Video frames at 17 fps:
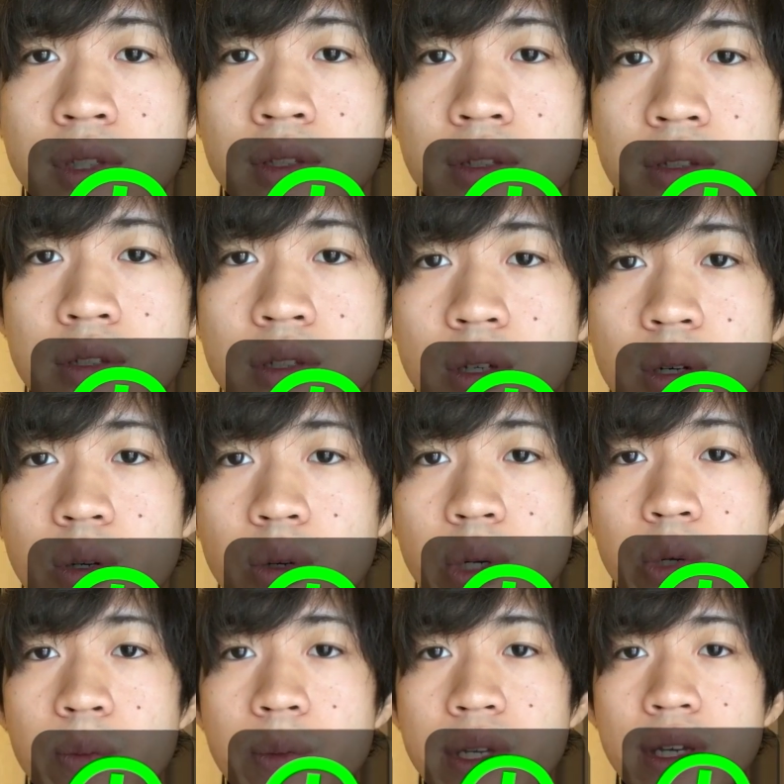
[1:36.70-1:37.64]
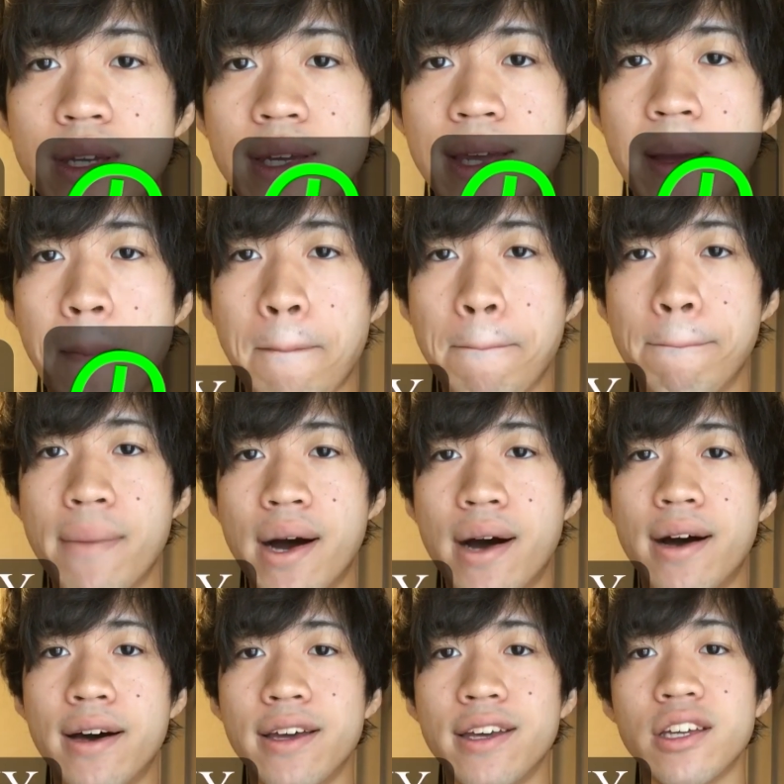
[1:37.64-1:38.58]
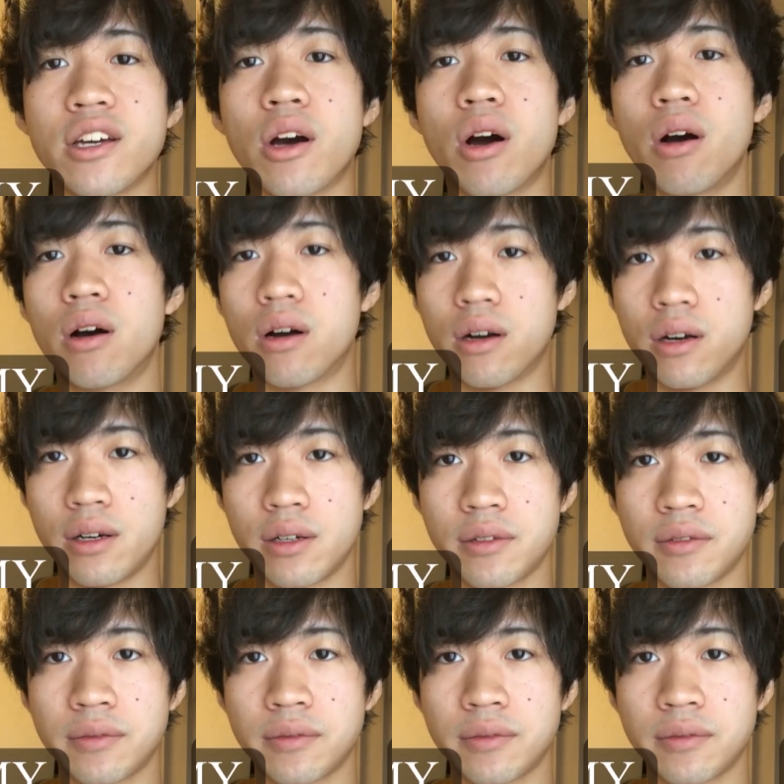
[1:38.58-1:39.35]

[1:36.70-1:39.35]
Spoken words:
So it will be my car.